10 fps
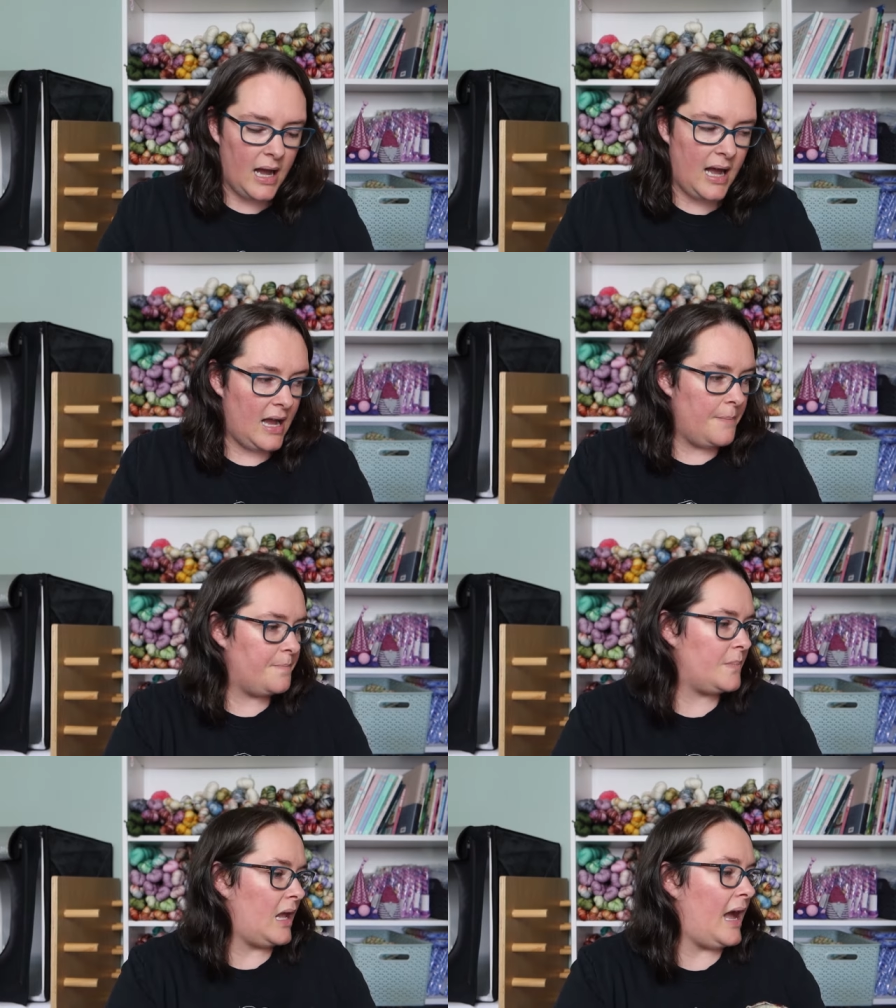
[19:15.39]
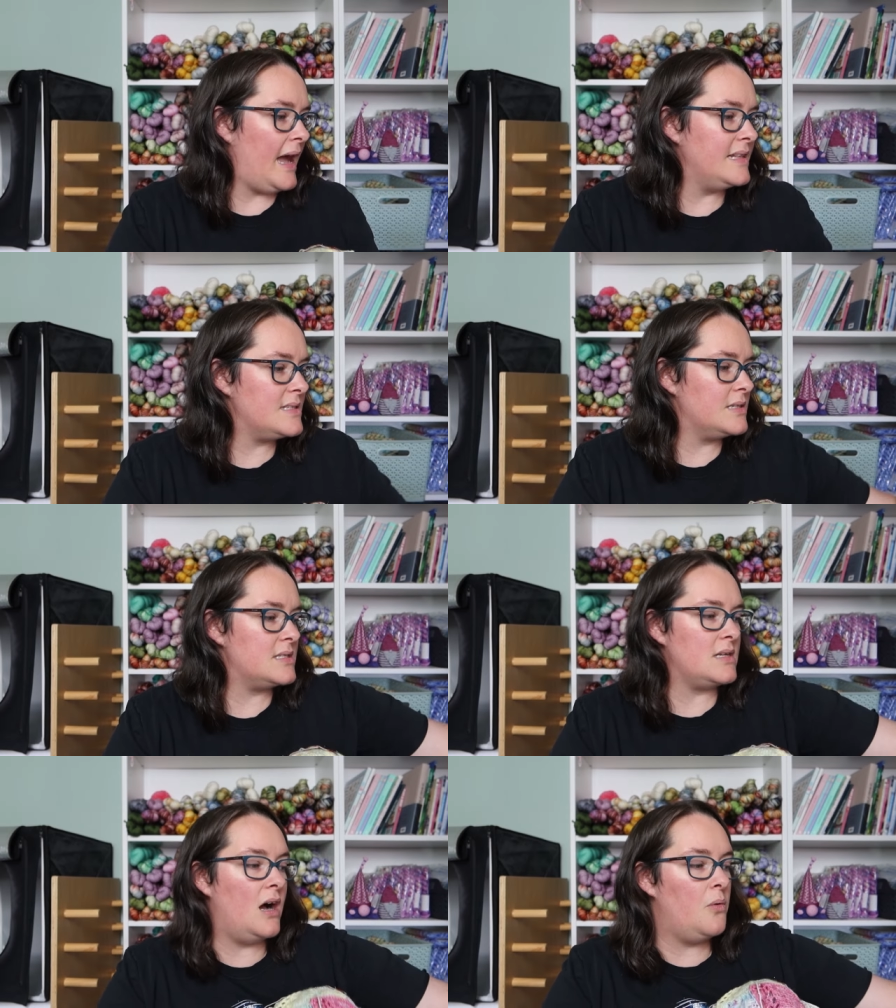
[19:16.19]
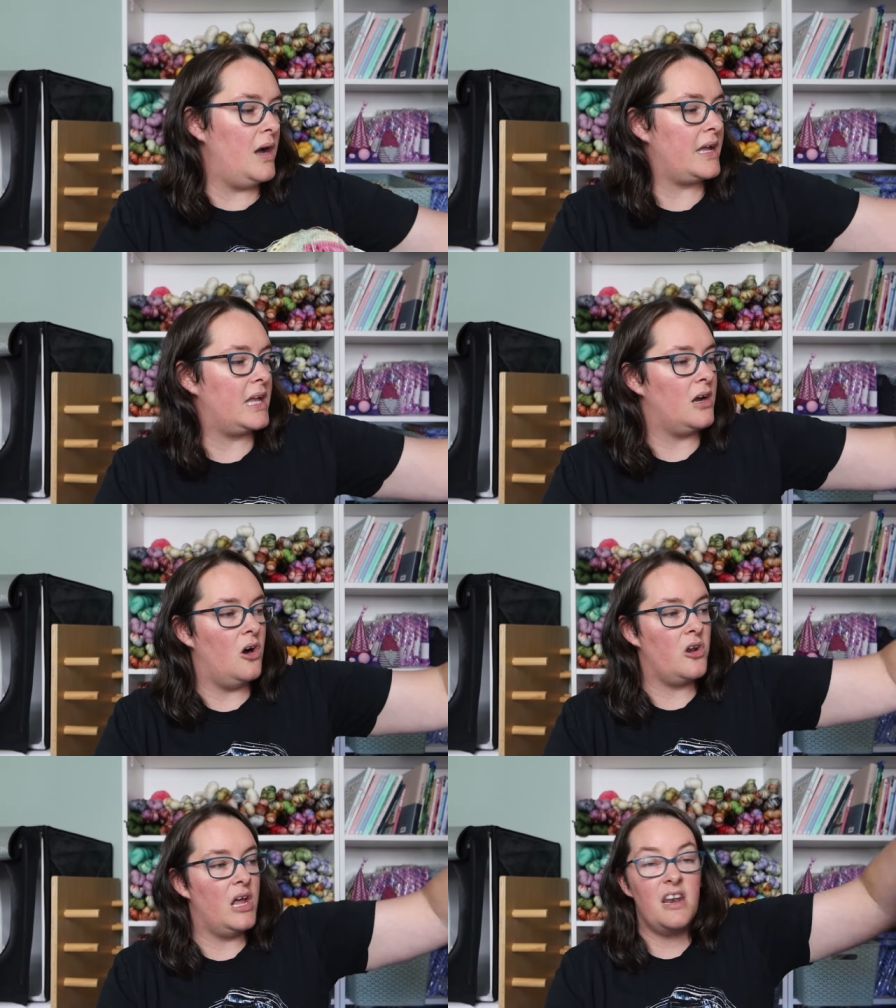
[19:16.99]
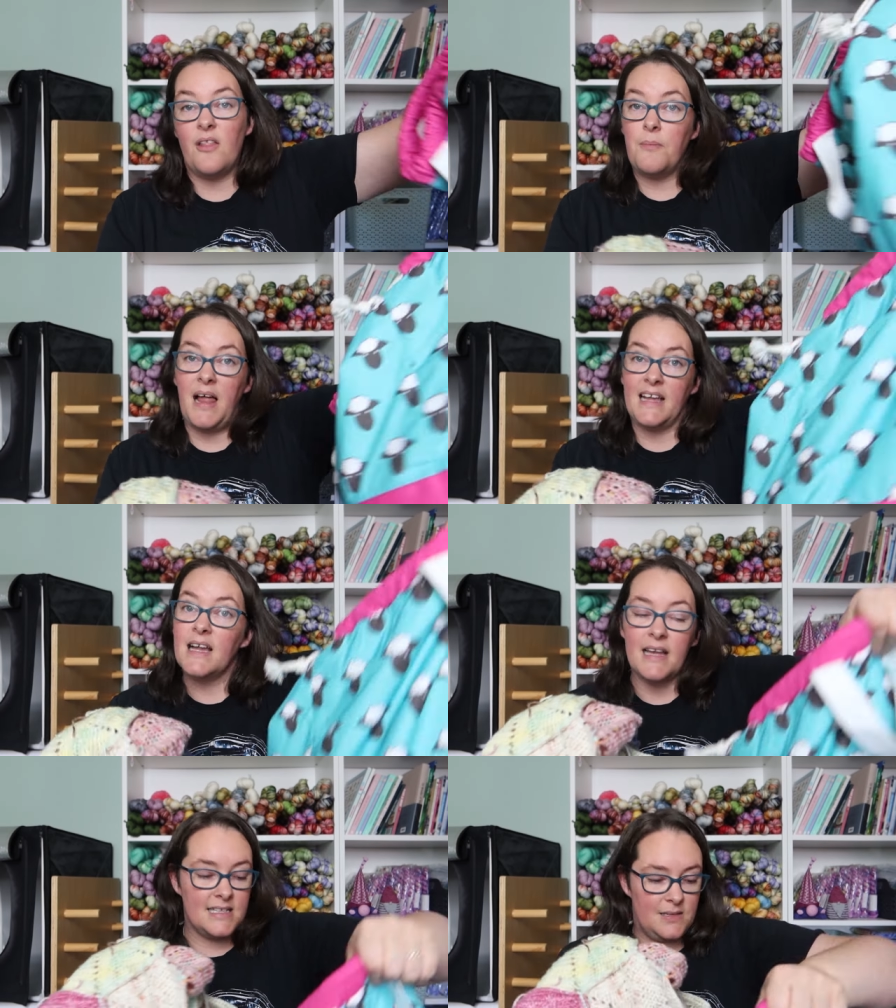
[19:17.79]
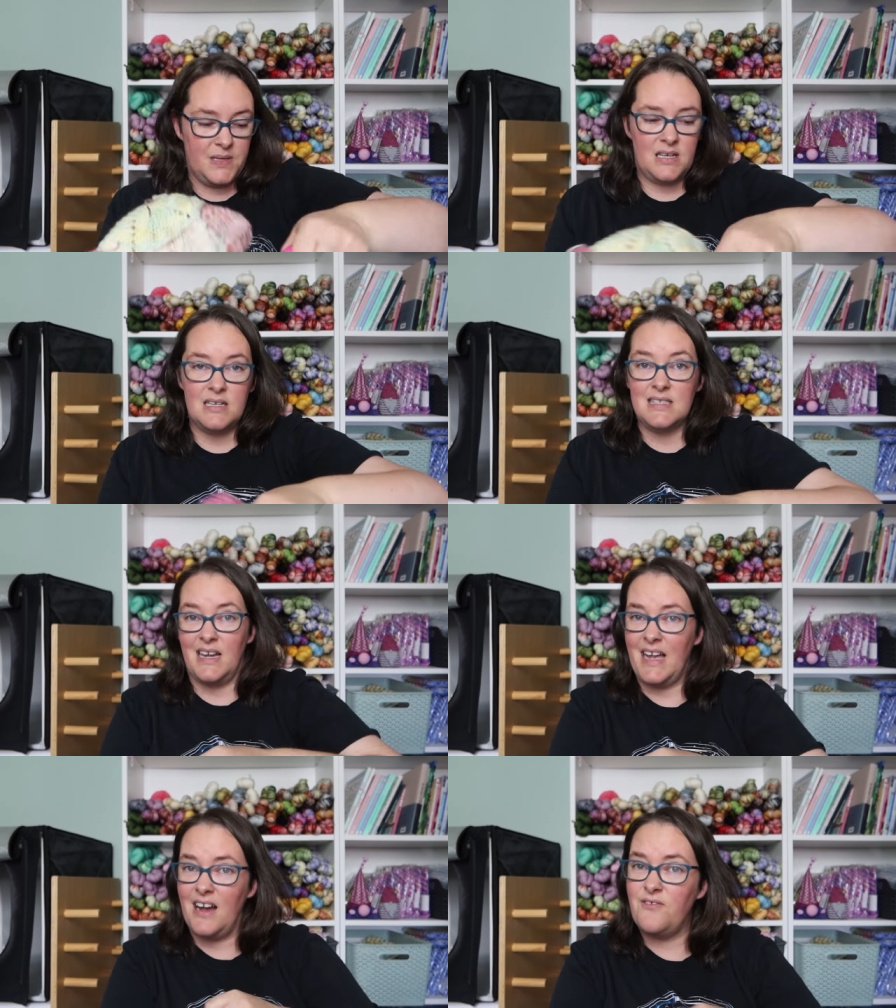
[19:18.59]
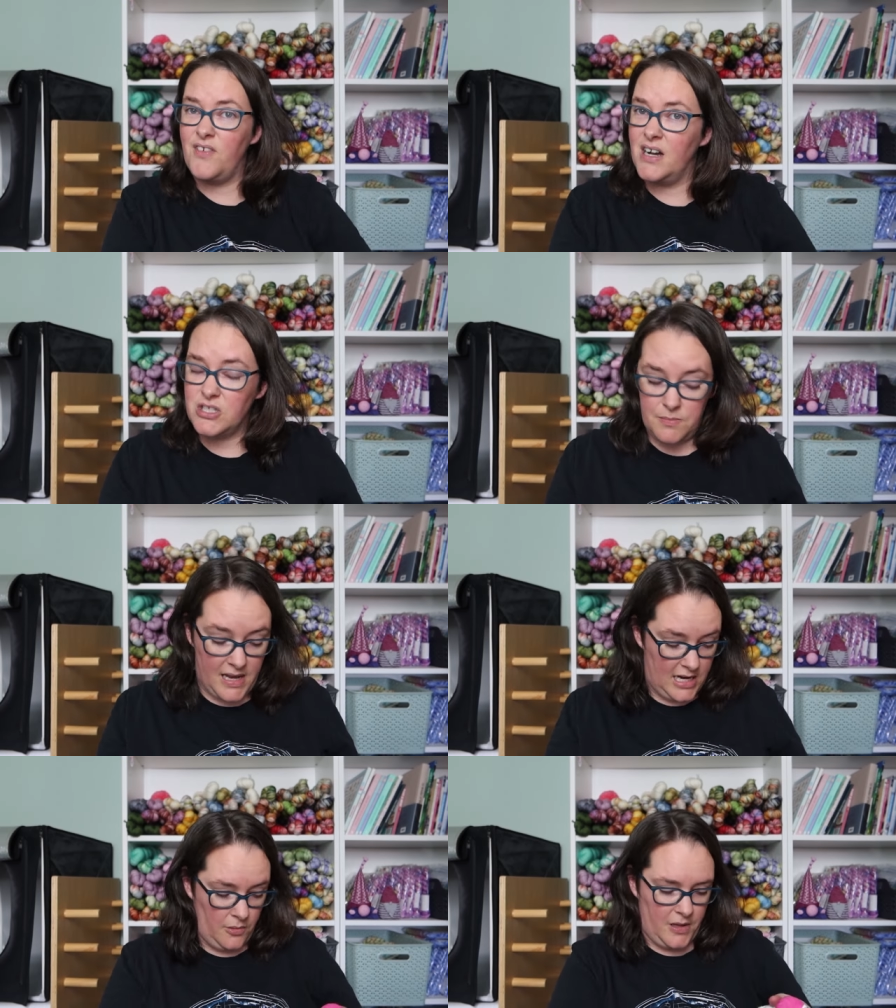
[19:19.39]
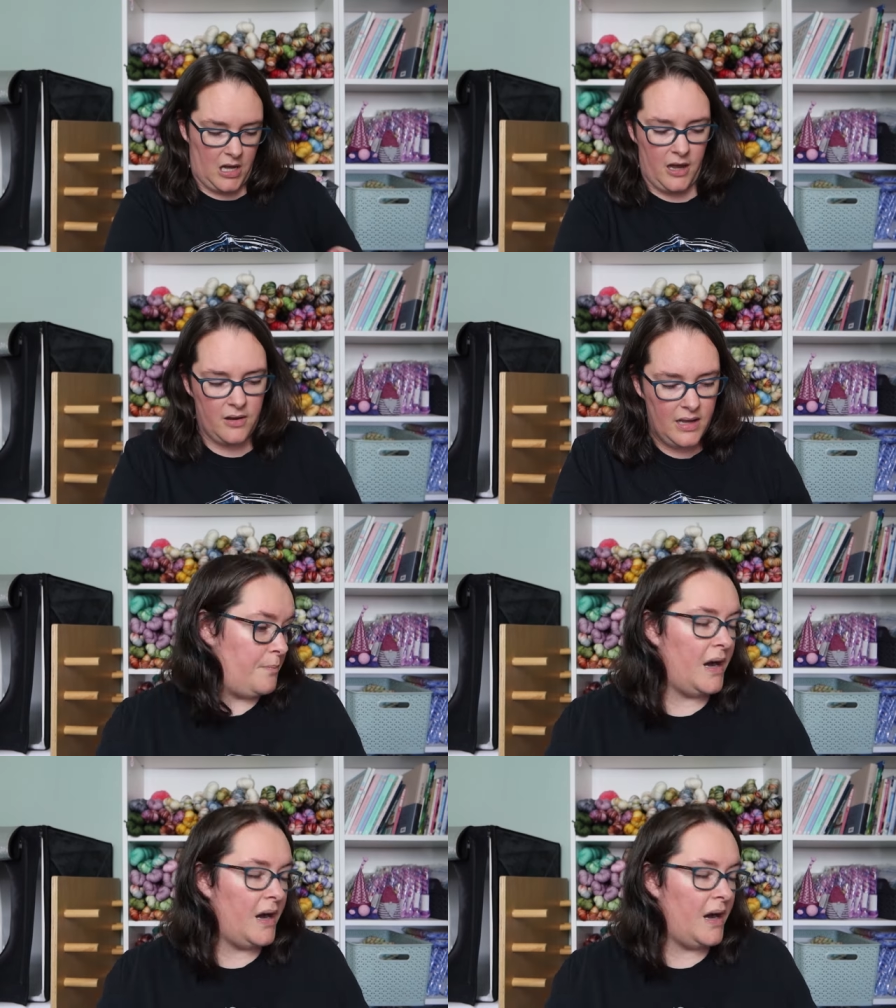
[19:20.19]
and start working on another blanket, because I have far too many on the go.